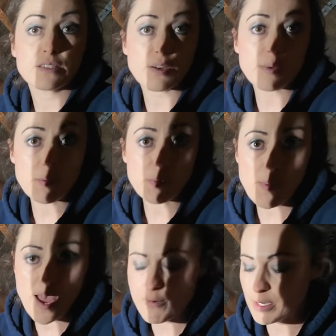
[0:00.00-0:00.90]
So I'm now
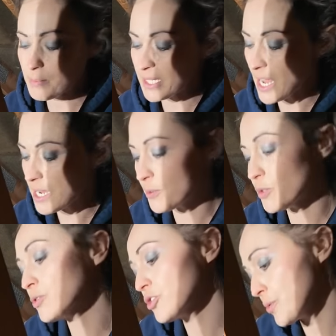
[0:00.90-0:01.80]
preparing my
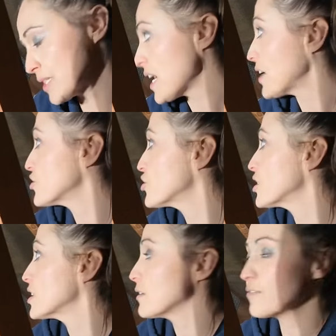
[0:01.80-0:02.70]
cable to attach
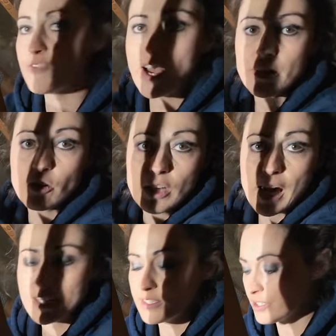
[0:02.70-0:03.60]
to the final
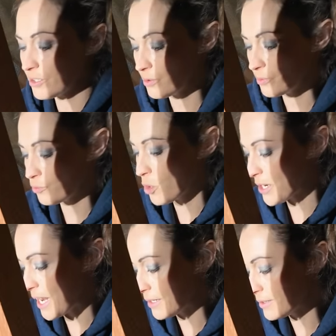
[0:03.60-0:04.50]
light at
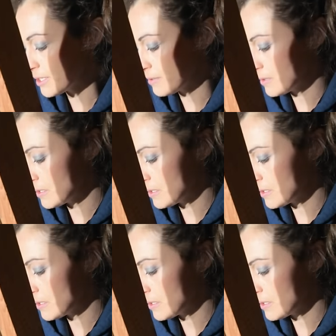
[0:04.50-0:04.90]
one end.